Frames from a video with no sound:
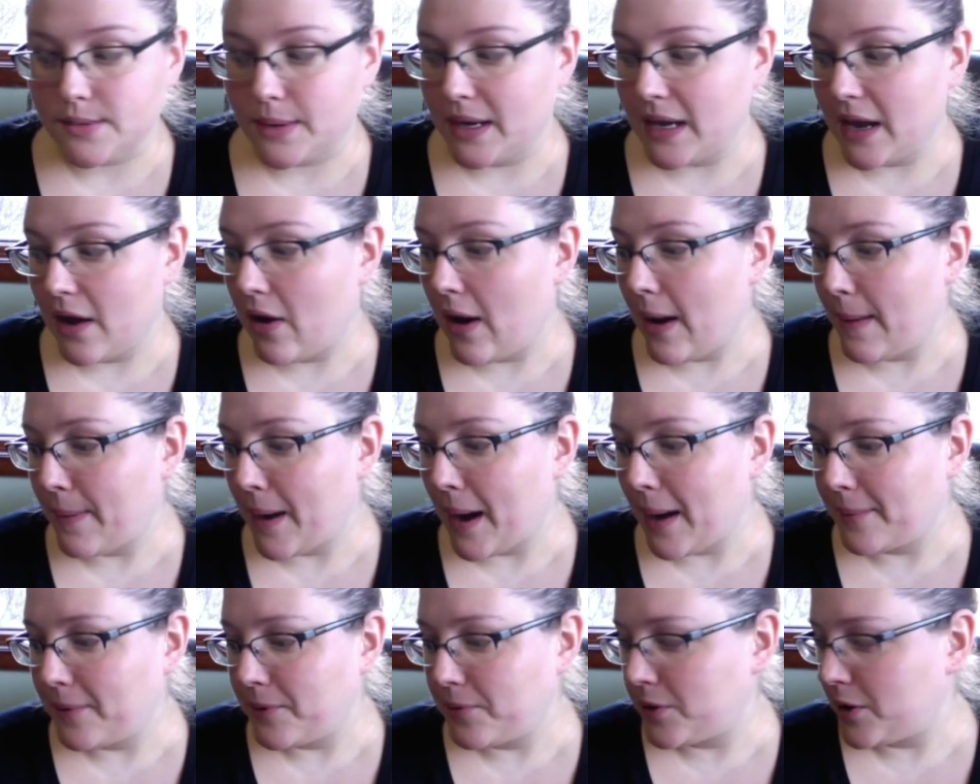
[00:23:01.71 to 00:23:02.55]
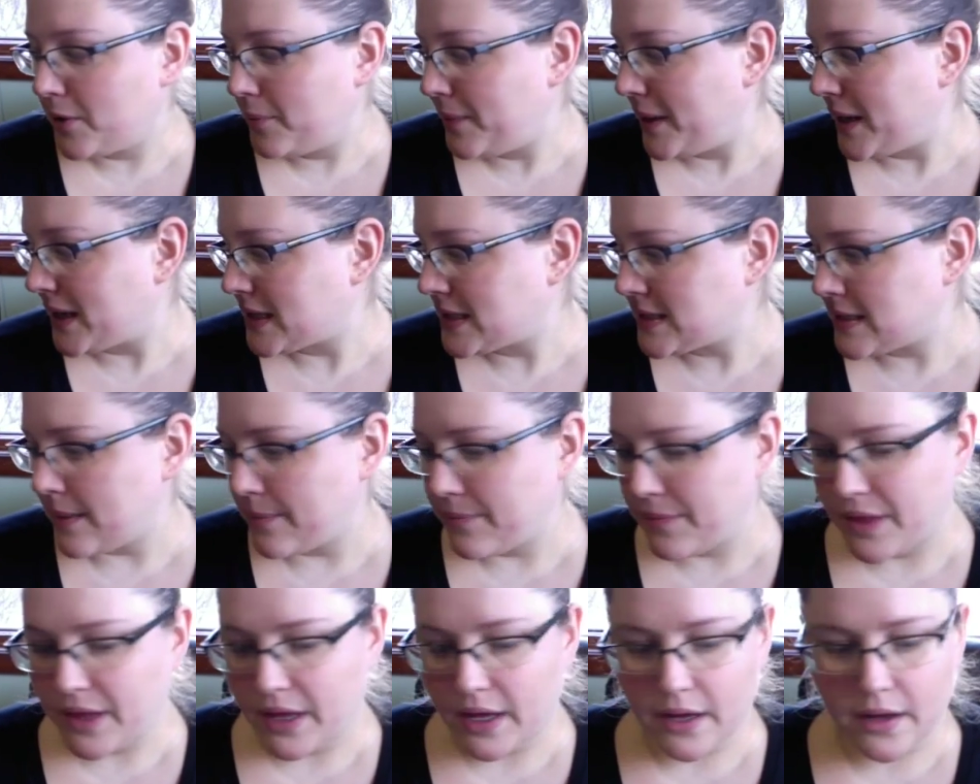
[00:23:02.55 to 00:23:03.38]
right now, I probably would have picked
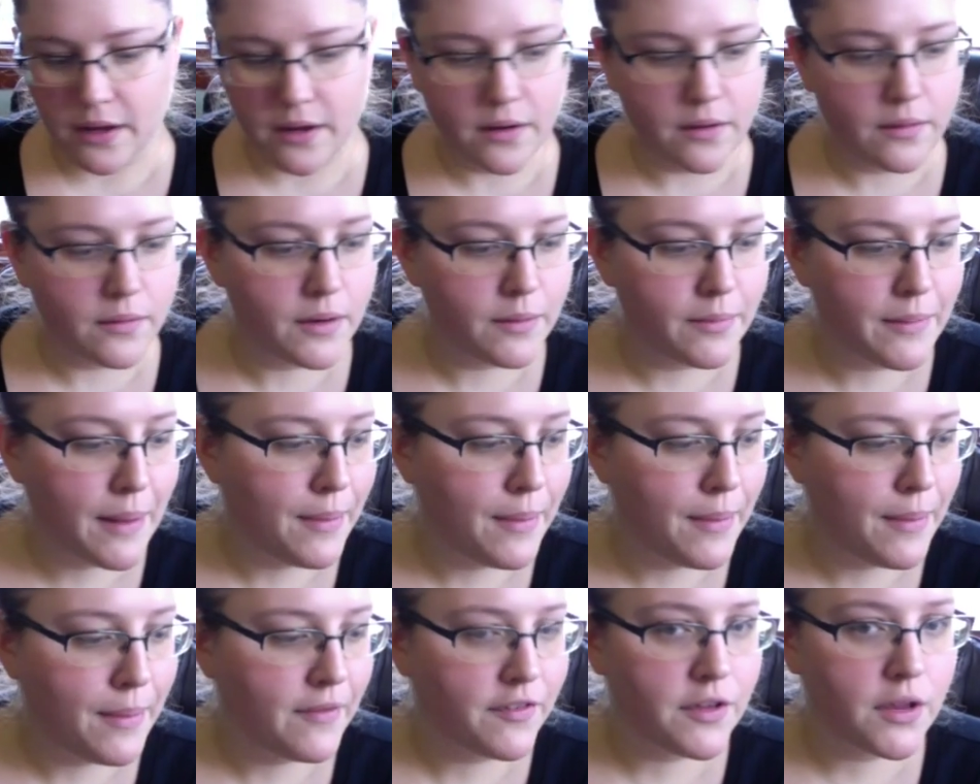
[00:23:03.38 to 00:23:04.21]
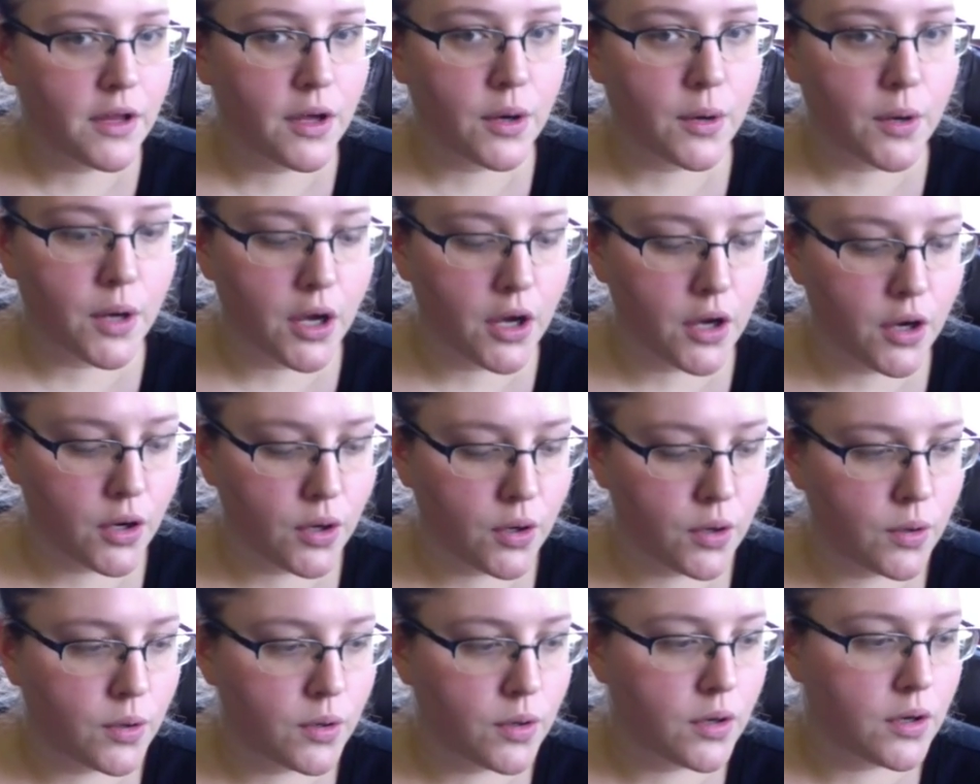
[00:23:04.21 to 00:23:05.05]
something, where'd my buffalo
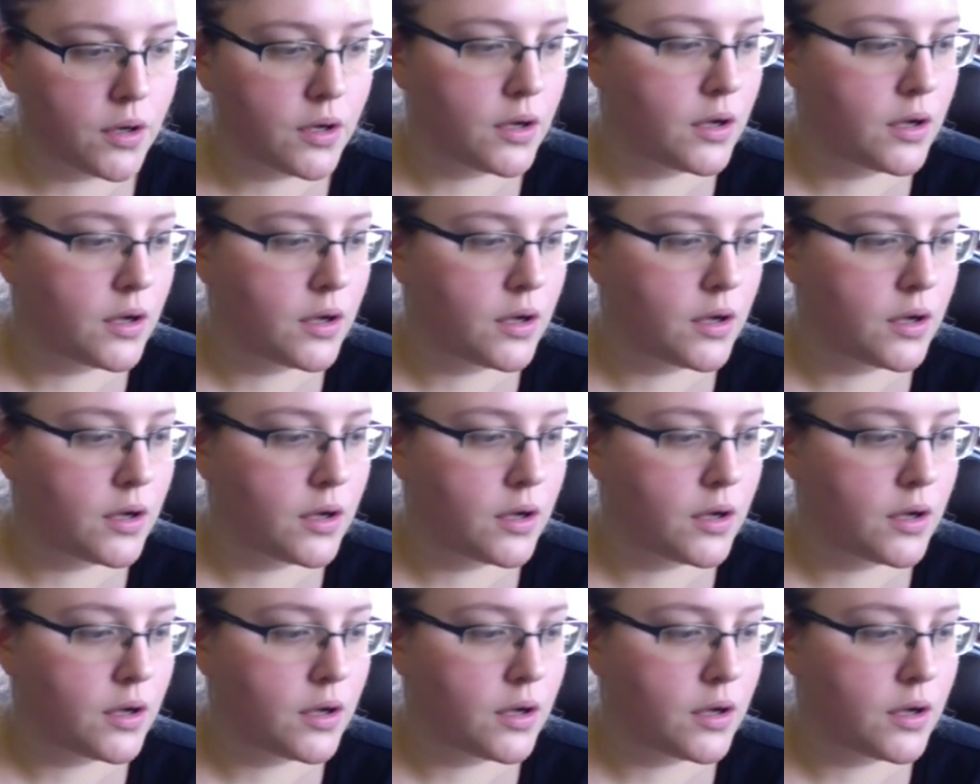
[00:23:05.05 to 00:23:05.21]
go?